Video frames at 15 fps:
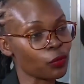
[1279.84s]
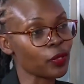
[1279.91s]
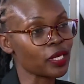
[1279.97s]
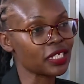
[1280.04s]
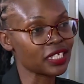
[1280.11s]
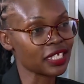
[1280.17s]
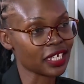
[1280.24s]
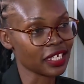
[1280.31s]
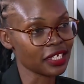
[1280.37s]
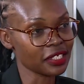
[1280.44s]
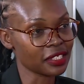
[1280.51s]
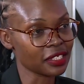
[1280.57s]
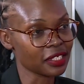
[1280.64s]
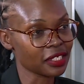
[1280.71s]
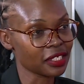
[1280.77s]
waiting
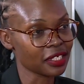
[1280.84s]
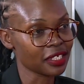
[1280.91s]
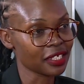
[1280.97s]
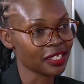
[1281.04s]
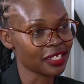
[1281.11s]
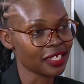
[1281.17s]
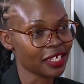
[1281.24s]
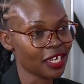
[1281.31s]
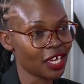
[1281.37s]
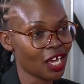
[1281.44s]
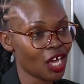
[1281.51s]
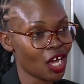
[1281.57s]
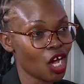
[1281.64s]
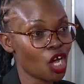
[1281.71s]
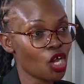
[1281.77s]
list
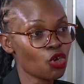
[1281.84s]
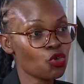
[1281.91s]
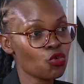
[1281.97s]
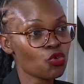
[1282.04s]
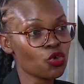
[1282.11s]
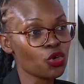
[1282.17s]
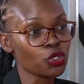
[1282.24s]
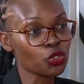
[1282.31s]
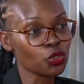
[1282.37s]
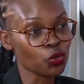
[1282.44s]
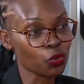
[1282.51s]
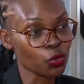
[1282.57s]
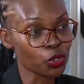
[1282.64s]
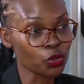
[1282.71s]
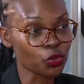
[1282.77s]
do not know
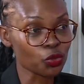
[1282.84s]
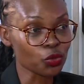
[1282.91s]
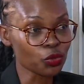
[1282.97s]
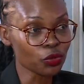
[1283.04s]
what to do.